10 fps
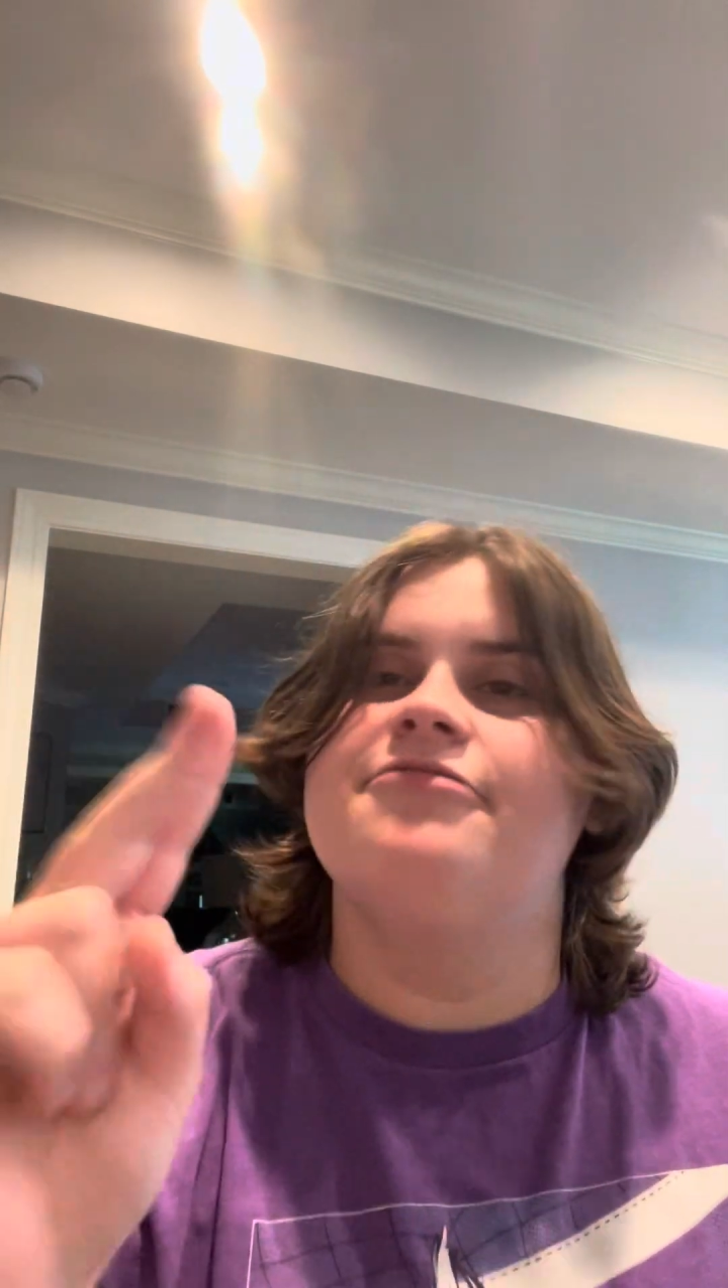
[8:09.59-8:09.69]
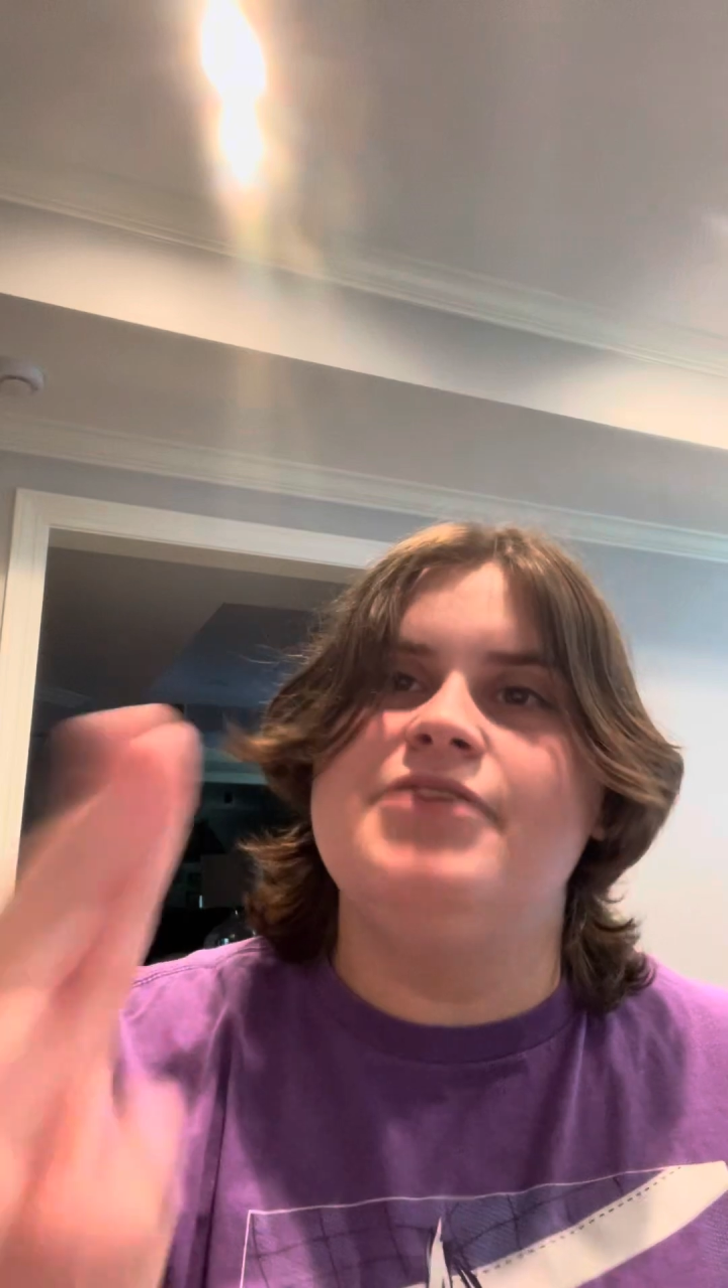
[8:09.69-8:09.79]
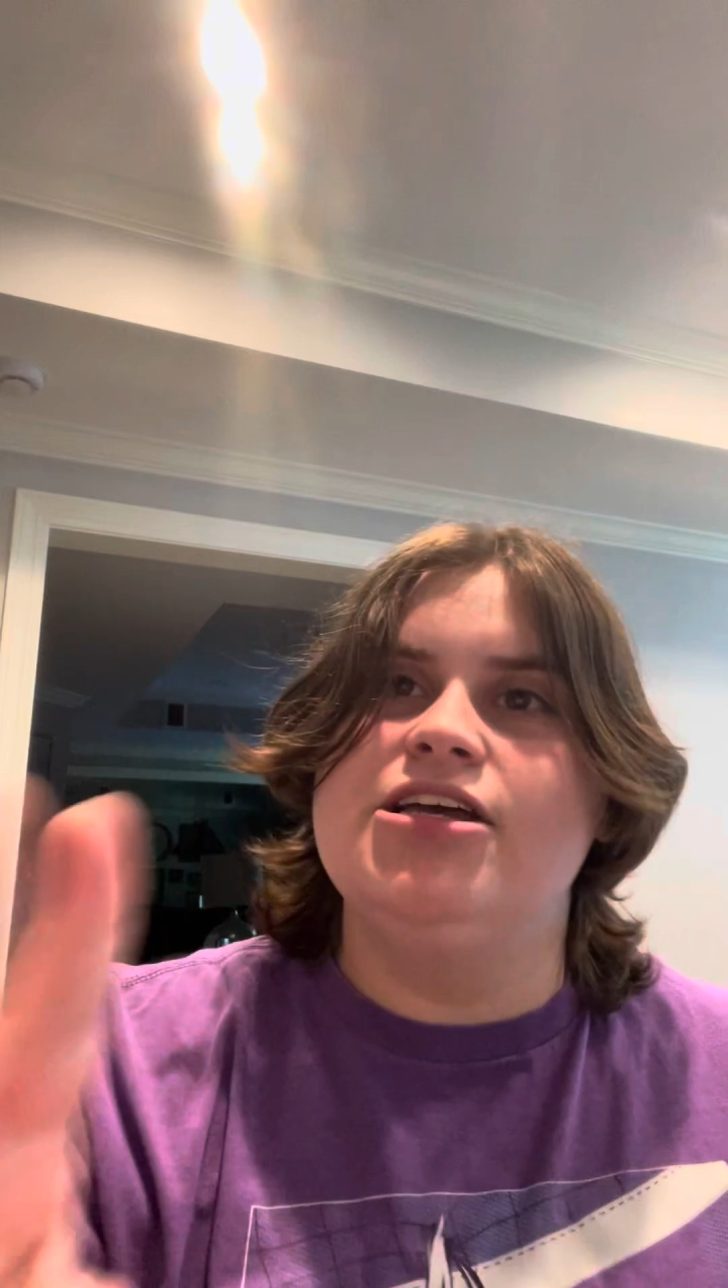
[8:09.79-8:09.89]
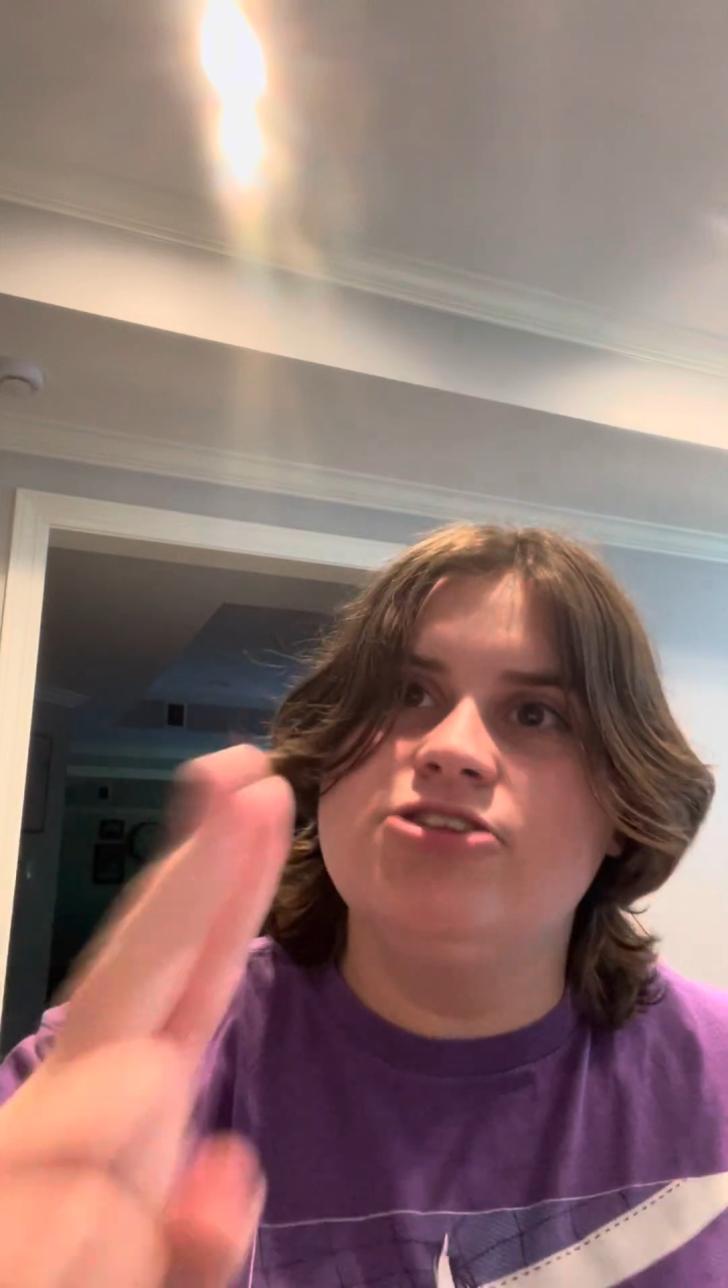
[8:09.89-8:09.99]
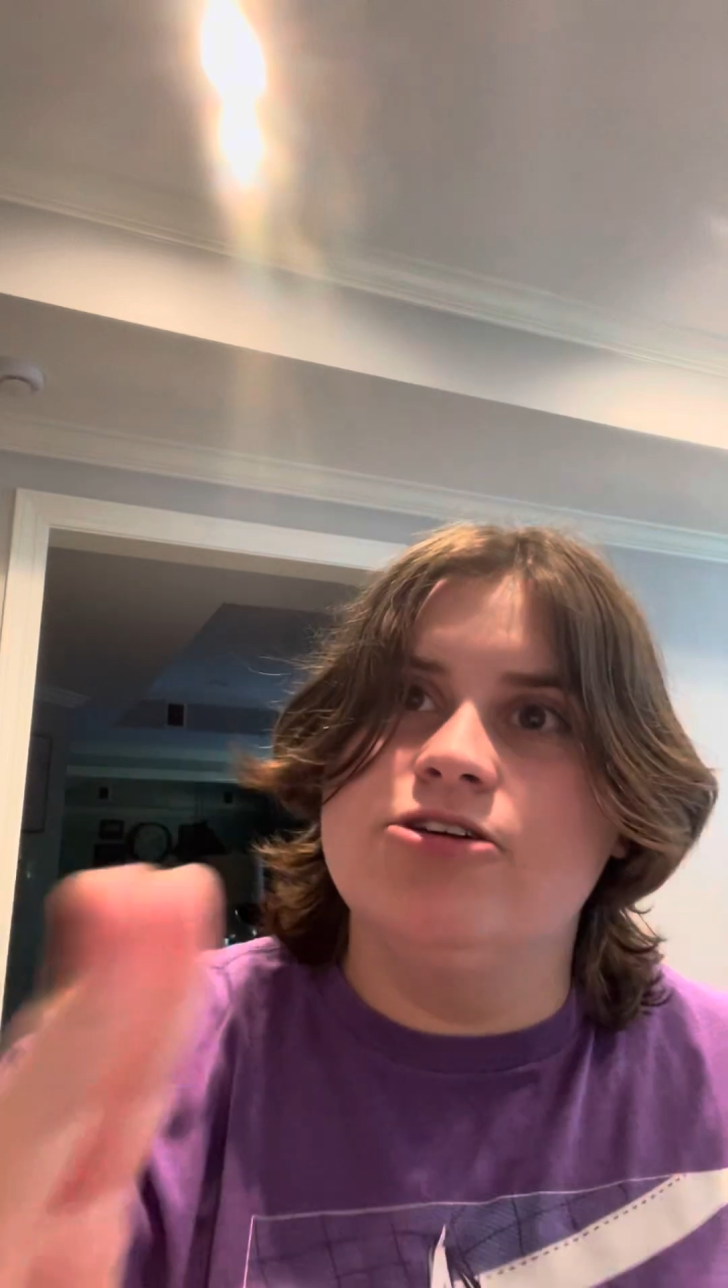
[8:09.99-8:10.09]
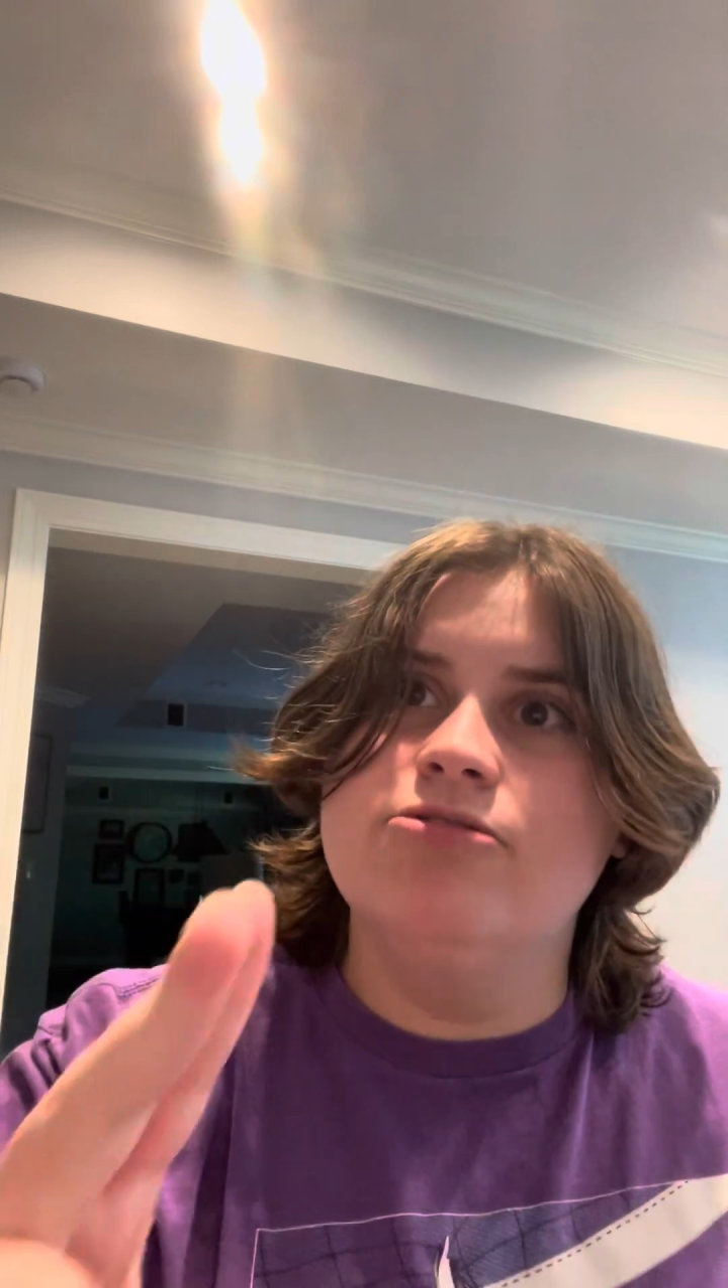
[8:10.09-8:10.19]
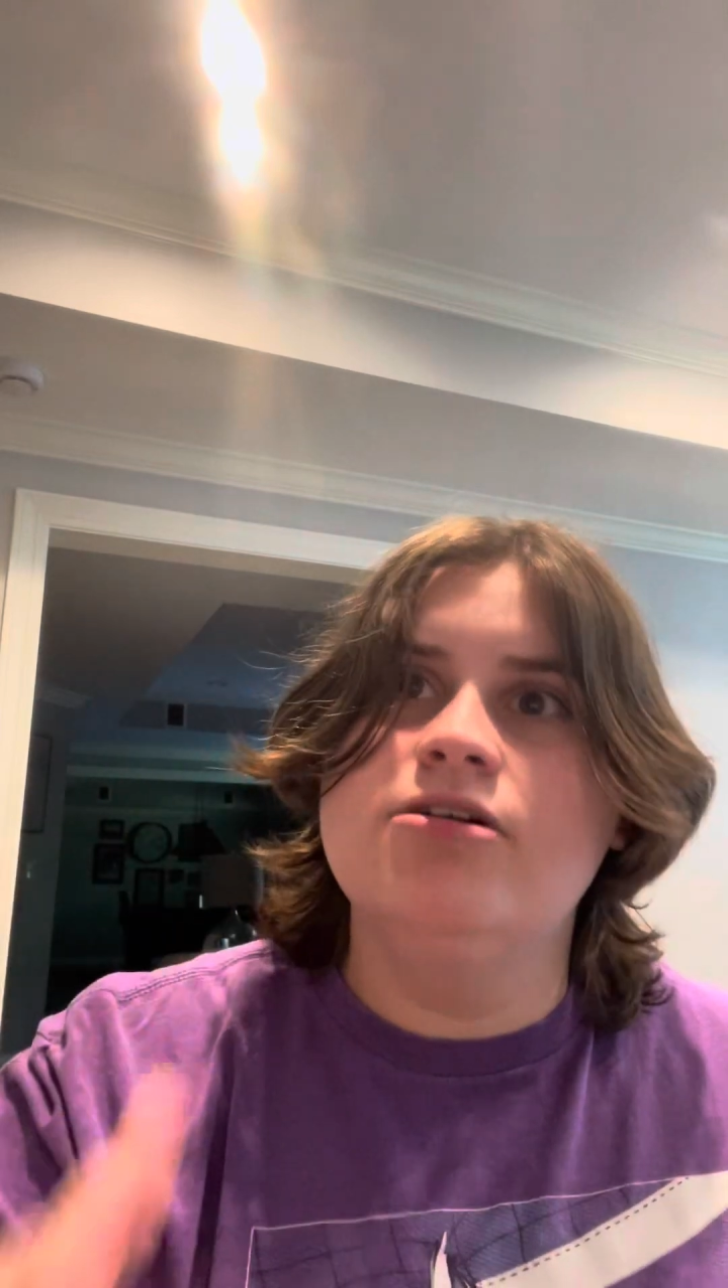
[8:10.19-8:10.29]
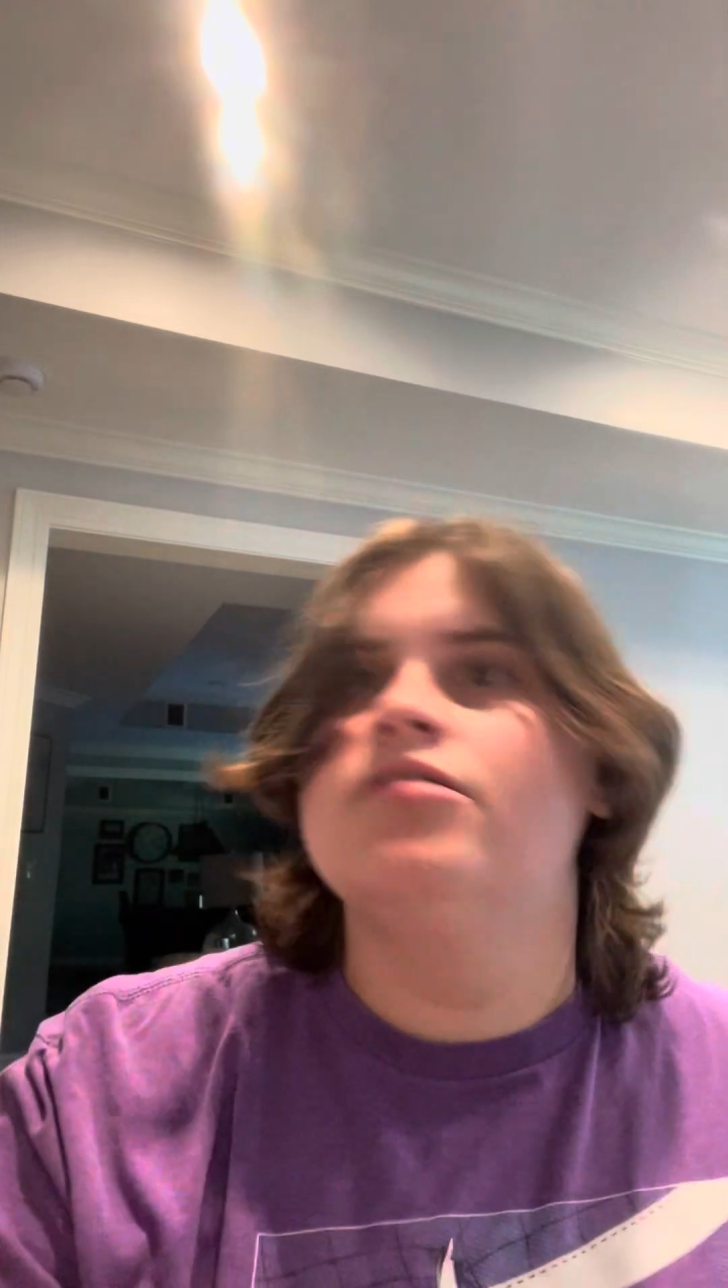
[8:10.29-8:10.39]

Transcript: beat 2,